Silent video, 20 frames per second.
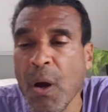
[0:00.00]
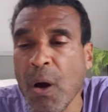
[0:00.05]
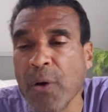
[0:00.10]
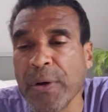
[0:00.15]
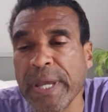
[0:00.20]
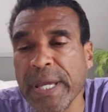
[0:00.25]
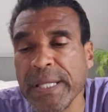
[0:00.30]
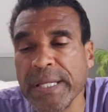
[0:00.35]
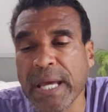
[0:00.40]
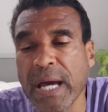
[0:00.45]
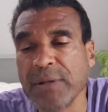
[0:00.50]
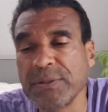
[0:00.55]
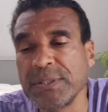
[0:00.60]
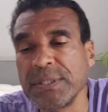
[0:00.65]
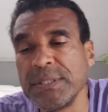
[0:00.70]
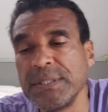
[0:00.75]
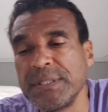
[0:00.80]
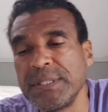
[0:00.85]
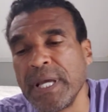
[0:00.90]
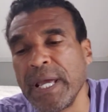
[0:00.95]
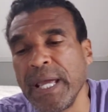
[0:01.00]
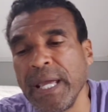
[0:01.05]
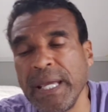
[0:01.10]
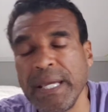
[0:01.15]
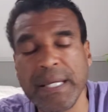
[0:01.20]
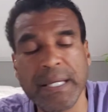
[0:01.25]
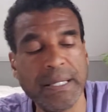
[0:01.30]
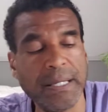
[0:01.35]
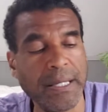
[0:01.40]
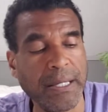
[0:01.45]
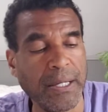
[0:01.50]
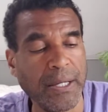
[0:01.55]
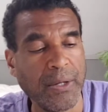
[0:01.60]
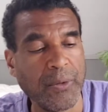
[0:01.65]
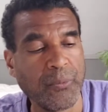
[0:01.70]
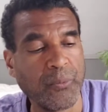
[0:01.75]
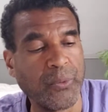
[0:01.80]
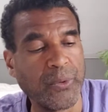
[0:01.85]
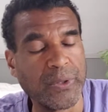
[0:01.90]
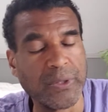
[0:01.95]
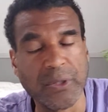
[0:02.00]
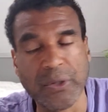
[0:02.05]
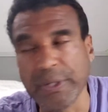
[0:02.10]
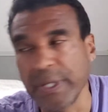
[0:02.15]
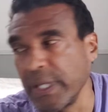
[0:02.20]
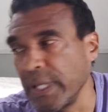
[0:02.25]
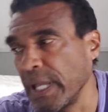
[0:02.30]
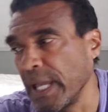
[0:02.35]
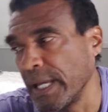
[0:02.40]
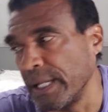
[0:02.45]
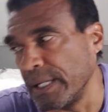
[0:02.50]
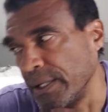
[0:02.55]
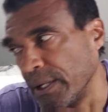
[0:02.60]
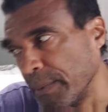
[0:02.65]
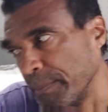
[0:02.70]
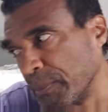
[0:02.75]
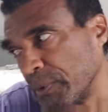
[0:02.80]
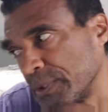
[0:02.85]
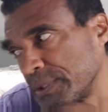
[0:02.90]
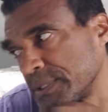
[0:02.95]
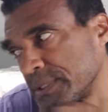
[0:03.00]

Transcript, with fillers: Okay, now today we're looking at number